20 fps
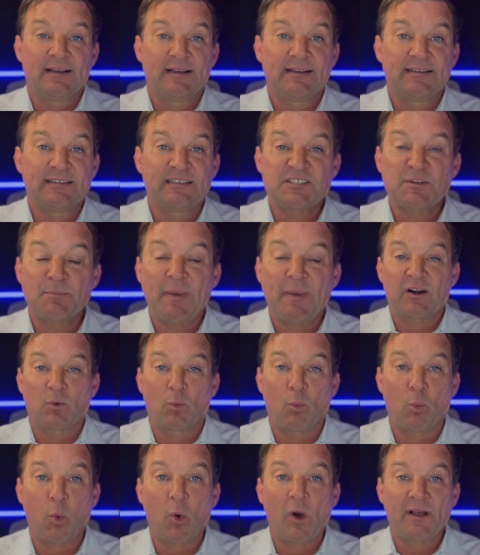it doesn't
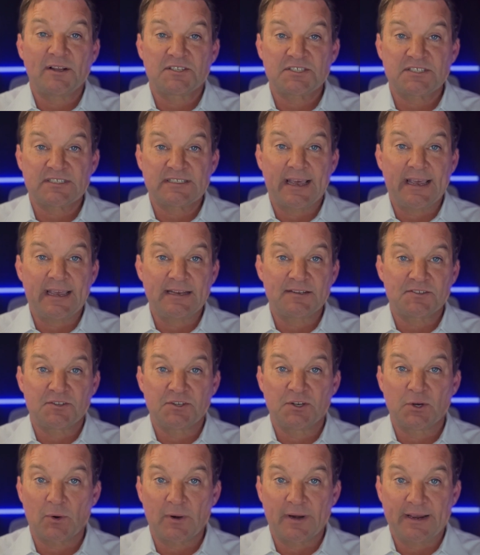what state
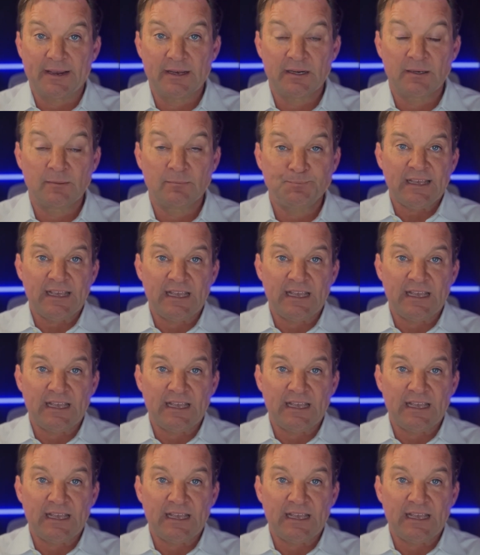you're in,